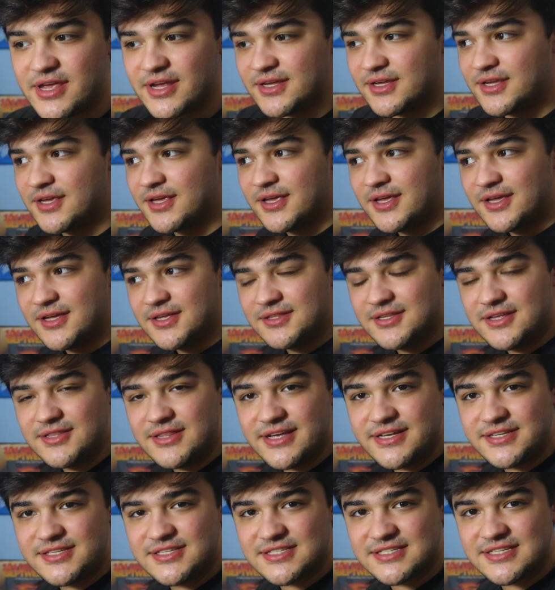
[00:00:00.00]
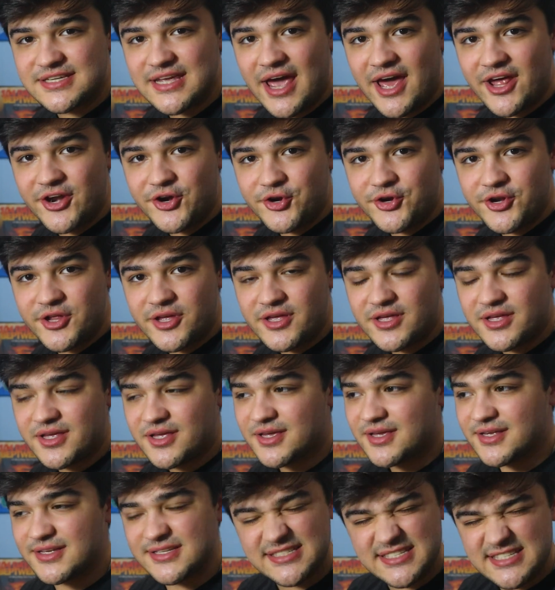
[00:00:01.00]
they then they scattered
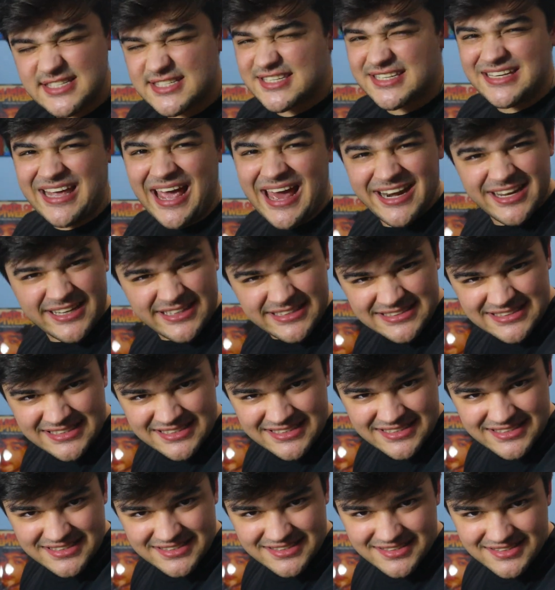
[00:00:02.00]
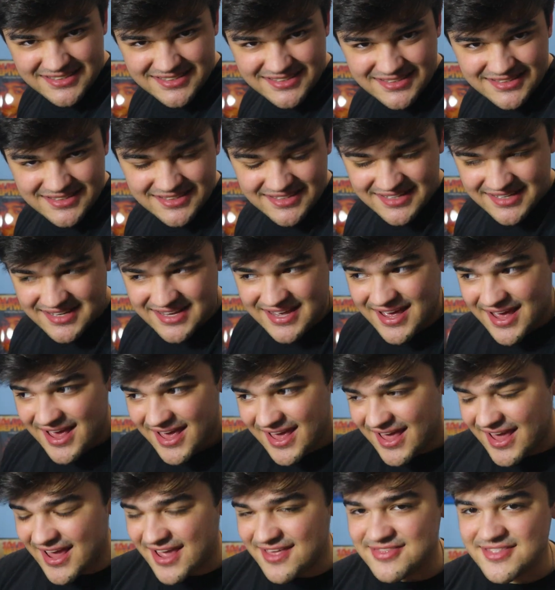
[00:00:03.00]
scattered
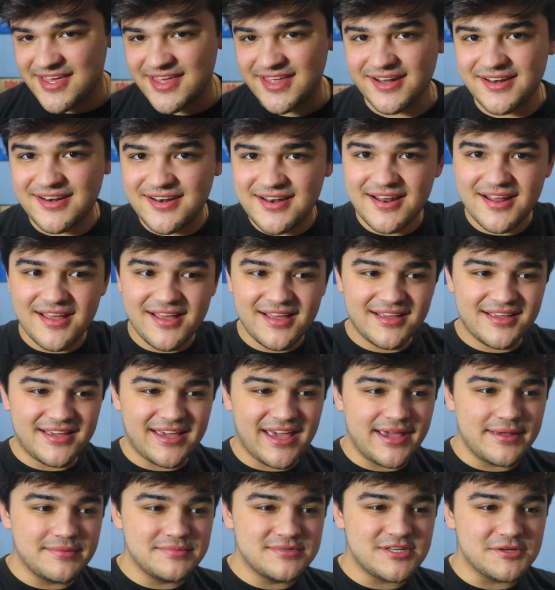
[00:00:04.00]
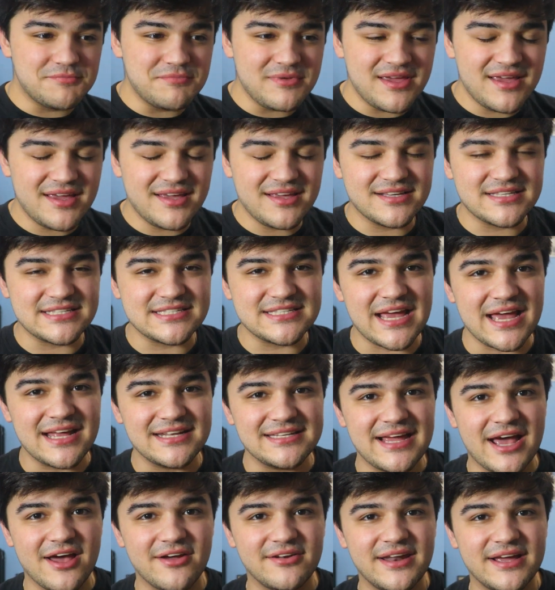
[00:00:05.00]
and then came to me,
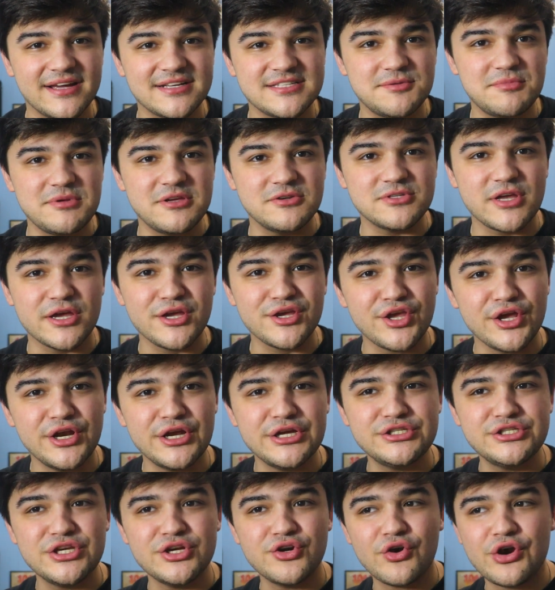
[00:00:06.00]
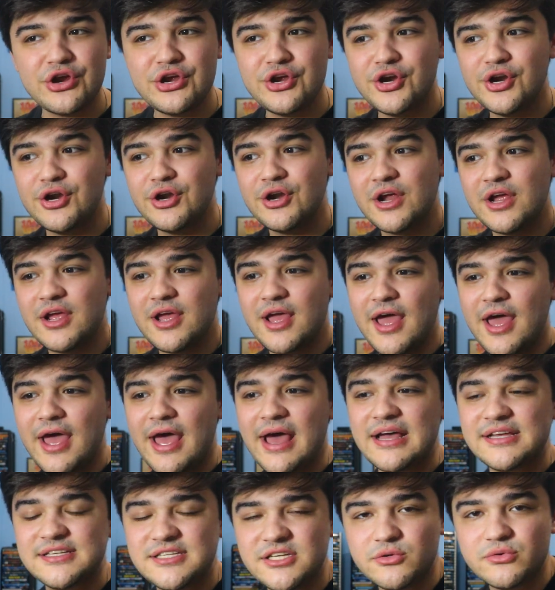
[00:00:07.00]
sat down next to me, was like, can I sit right here?
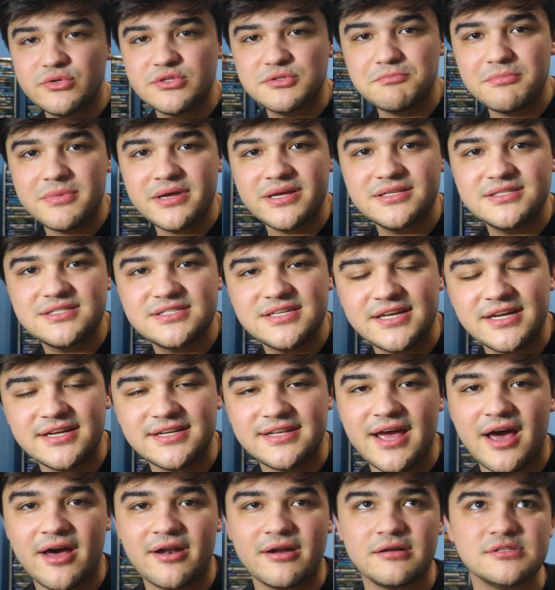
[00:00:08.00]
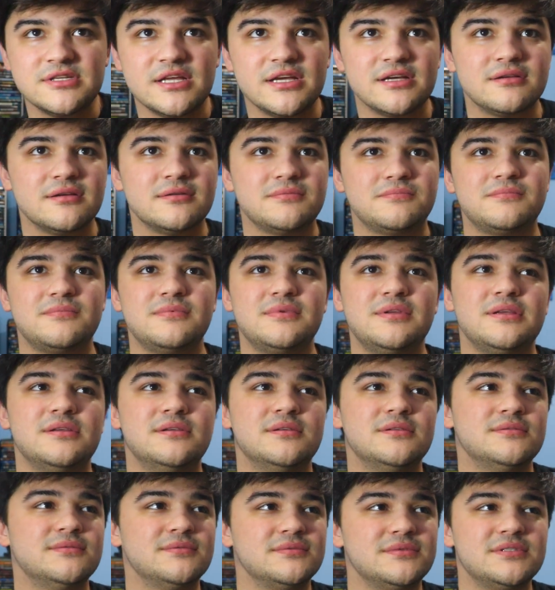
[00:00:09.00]
As he was mid-sitting down, I was like,
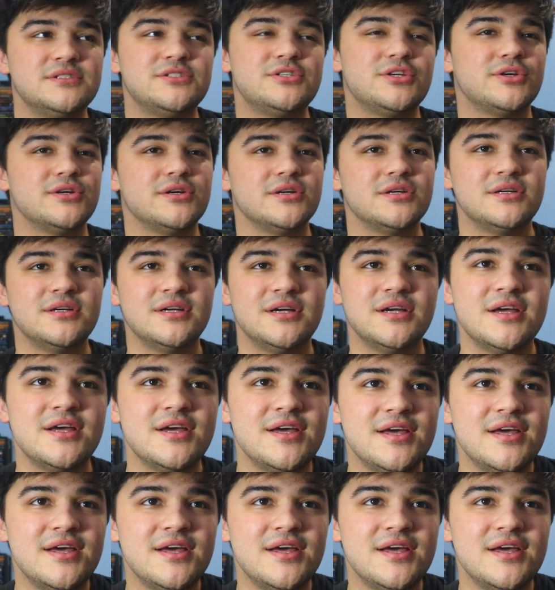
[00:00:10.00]
oh, sure.